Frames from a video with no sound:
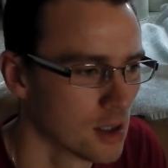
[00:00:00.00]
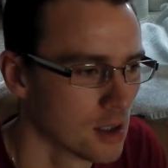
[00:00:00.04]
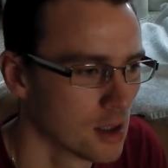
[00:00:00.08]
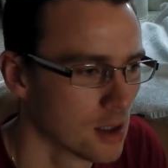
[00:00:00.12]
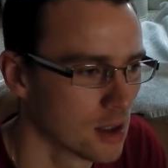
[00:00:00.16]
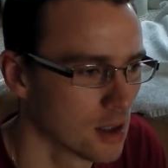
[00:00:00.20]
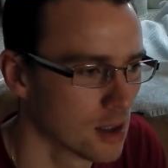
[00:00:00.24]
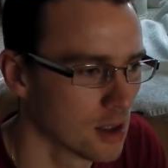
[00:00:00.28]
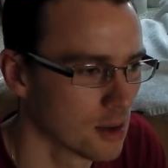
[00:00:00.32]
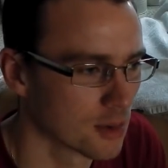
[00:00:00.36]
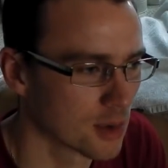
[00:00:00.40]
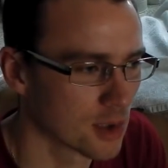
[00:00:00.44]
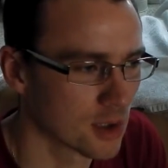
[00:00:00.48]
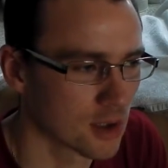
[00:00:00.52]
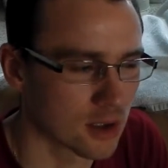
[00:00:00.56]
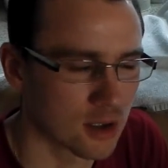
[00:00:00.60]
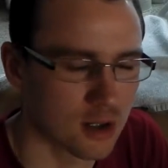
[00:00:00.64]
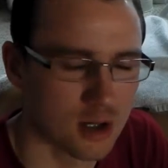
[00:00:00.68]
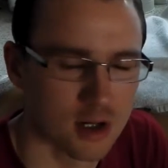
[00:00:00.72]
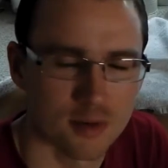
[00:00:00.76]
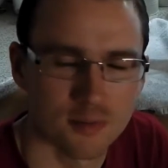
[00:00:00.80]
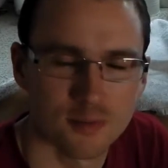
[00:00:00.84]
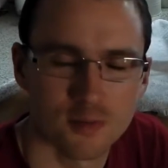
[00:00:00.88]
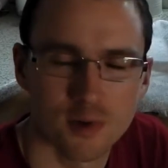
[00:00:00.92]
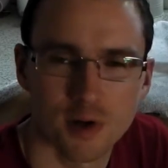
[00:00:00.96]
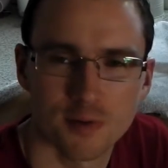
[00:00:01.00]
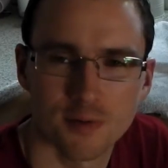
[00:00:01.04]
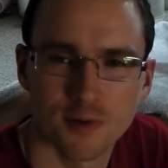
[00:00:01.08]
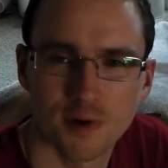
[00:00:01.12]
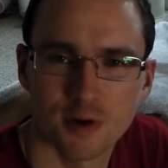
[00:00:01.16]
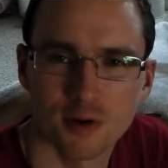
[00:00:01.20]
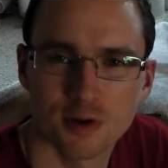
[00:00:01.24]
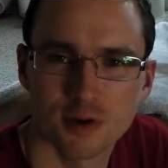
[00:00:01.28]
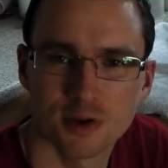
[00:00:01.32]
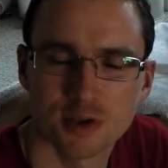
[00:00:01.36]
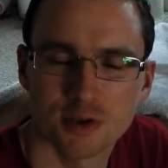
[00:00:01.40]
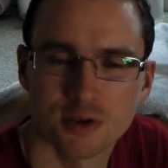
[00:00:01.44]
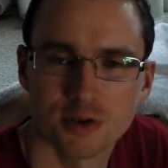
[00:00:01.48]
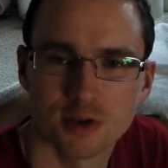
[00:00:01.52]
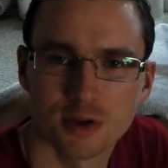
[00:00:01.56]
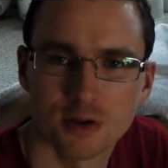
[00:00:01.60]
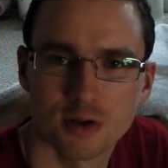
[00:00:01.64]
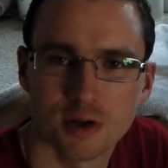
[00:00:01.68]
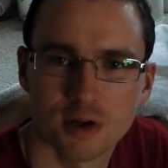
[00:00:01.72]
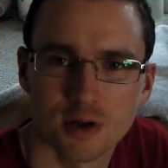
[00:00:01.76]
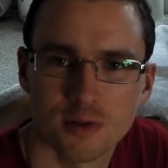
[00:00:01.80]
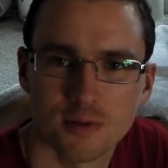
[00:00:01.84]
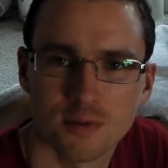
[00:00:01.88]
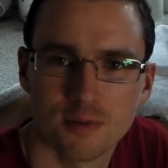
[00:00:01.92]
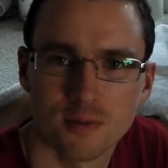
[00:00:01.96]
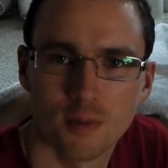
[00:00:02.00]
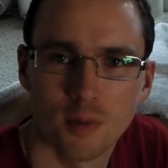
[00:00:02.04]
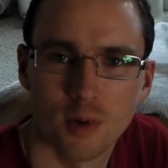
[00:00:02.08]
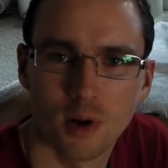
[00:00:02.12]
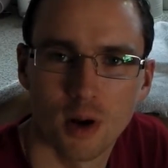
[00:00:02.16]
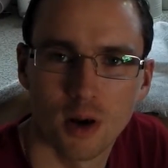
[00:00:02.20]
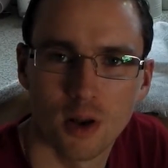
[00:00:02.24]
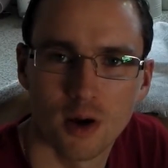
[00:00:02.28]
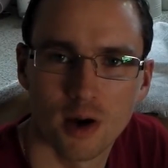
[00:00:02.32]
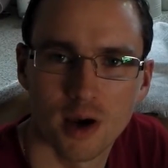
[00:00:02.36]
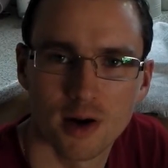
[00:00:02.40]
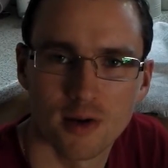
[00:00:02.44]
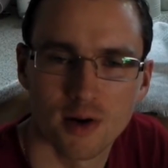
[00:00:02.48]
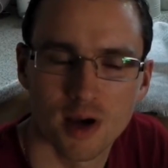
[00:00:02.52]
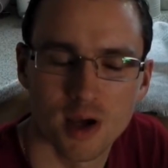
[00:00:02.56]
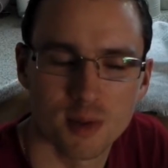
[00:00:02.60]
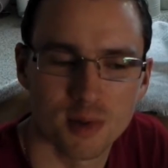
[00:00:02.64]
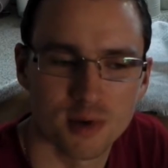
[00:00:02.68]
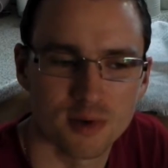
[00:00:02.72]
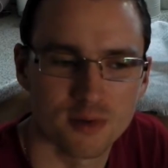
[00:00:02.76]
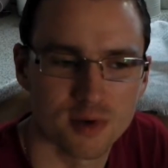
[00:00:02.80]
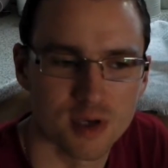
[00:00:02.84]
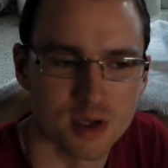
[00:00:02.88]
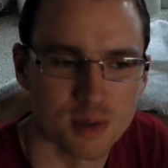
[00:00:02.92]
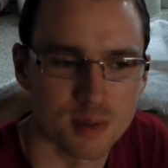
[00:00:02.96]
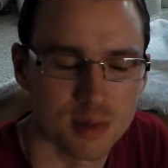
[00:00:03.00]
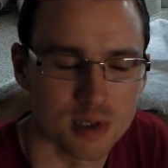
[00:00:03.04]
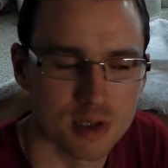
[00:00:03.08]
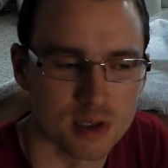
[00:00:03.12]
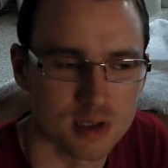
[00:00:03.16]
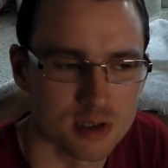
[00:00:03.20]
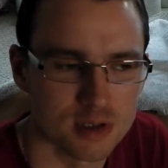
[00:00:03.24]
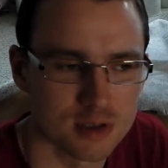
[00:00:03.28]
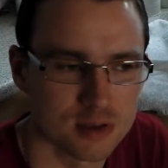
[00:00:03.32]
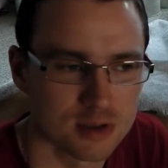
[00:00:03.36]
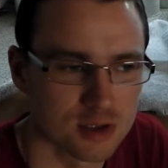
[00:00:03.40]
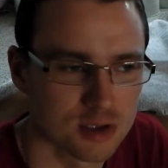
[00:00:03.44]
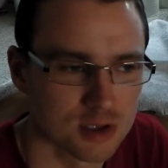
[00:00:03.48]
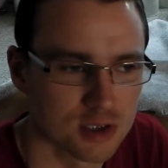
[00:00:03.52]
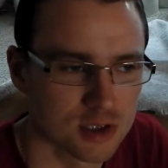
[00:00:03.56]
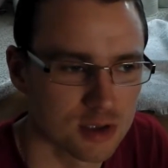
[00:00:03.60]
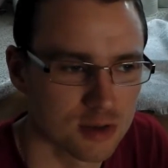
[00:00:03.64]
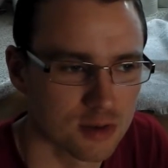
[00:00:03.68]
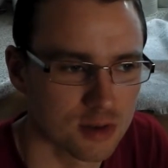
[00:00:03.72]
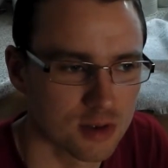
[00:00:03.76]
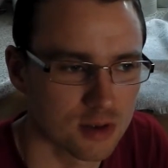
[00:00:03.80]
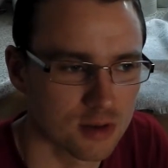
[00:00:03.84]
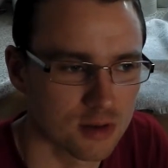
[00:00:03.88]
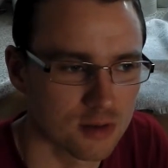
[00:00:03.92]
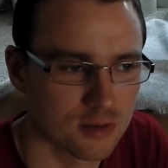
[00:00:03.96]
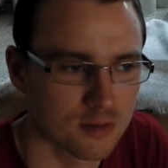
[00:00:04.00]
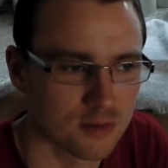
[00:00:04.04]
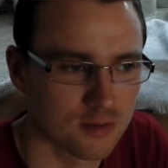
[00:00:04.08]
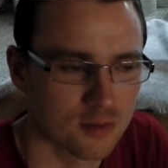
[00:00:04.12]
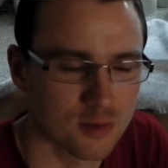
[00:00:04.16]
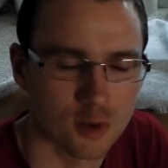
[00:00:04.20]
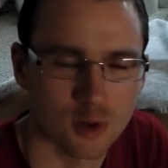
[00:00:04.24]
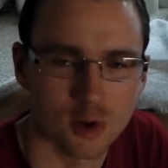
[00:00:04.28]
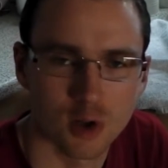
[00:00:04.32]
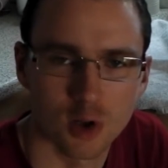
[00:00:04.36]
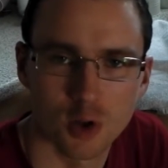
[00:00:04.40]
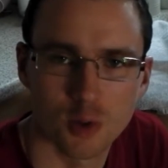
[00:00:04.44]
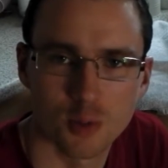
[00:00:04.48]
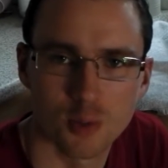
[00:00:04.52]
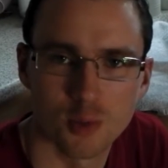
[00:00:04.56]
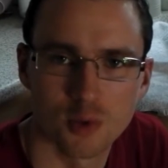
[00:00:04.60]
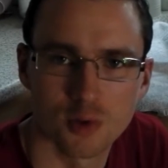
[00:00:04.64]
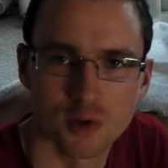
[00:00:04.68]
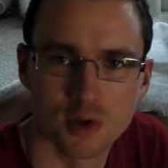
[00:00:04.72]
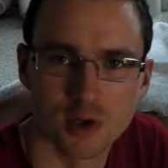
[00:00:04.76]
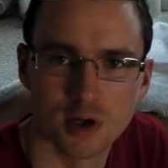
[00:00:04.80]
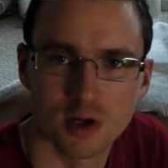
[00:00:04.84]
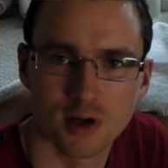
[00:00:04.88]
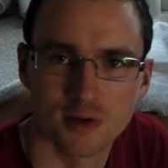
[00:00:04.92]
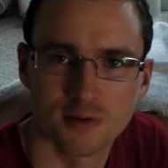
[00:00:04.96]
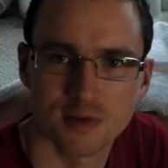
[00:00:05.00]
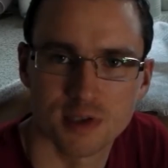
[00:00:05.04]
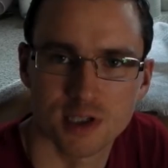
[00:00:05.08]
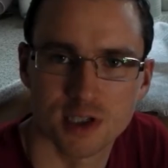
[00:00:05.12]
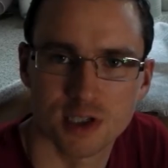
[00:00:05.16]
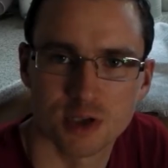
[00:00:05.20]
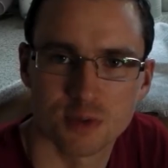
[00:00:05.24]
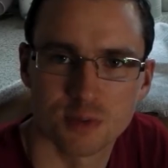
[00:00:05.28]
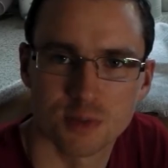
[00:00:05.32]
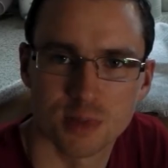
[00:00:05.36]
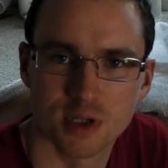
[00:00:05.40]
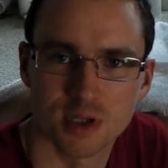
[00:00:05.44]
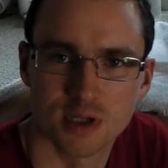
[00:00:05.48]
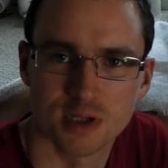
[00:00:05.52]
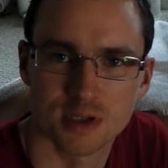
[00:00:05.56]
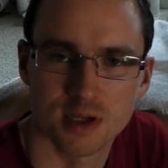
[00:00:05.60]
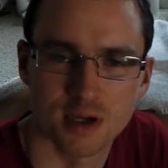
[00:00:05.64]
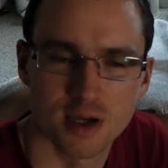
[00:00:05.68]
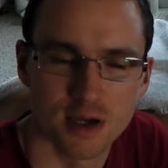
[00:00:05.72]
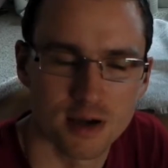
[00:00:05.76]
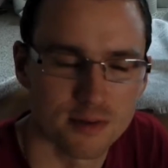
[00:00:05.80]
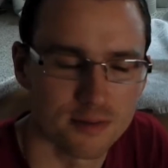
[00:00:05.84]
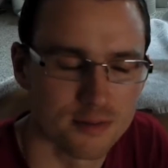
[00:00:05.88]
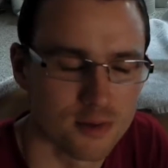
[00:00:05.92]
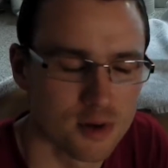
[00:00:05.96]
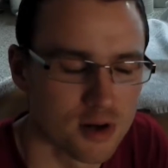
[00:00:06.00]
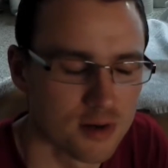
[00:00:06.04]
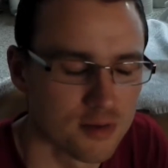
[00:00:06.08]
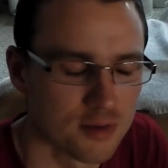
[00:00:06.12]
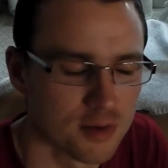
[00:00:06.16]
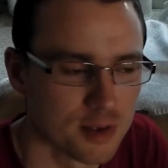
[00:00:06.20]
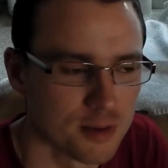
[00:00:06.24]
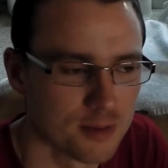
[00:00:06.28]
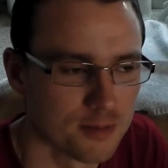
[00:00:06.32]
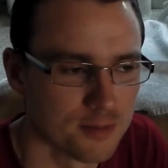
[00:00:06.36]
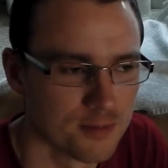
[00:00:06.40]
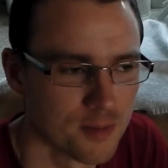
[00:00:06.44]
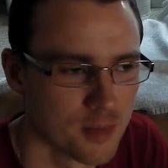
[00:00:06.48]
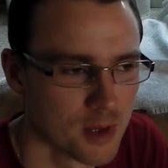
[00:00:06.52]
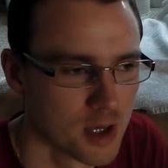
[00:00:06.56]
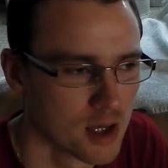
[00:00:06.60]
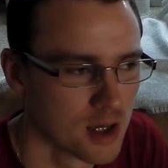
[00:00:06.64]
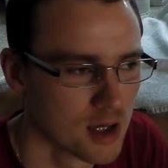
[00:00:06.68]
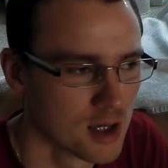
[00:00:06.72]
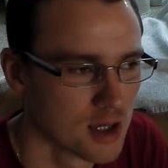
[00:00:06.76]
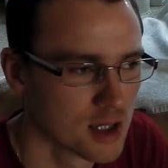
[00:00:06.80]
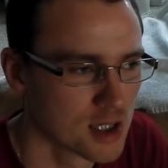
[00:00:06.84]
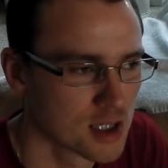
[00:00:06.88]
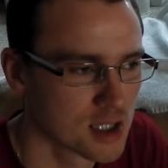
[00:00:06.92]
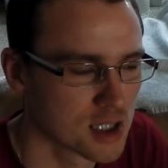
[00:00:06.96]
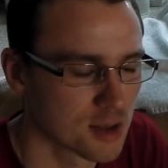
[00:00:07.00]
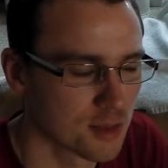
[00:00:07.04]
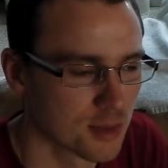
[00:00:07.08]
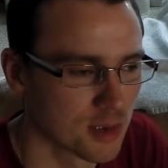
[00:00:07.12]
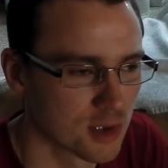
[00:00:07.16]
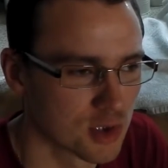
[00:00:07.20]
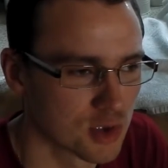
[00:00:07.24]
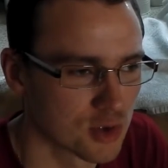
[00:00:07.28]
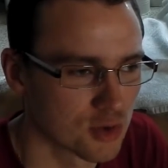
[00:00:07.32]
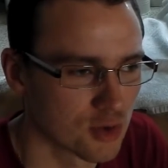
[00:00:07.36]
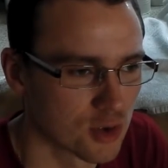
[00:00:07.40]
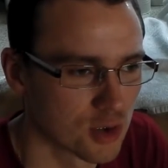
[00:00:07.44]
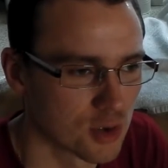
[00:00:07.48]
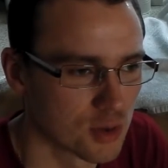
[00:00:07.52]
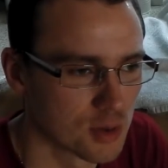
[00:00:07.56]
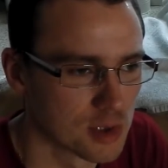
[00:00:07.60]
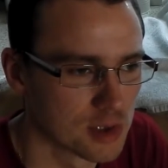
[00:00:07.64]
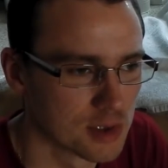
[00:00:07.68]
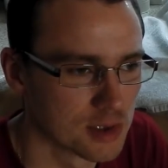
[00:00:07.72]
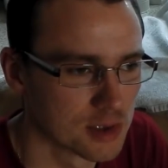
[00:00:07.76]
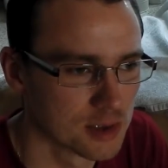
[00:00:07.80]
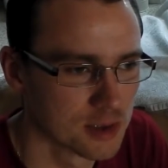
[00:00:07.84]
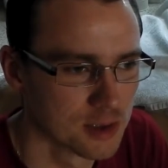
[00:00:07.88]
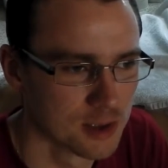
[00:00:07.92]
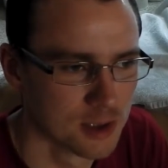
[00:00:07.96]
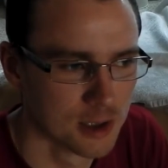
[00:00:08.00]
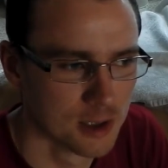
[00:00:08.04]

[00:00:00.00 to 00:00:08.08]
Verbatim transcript: I'm um, going to kind of really focus on the kind of lighter ABV beers just so I've got a lot more kind of session beers to have rather than some of the stronger ones.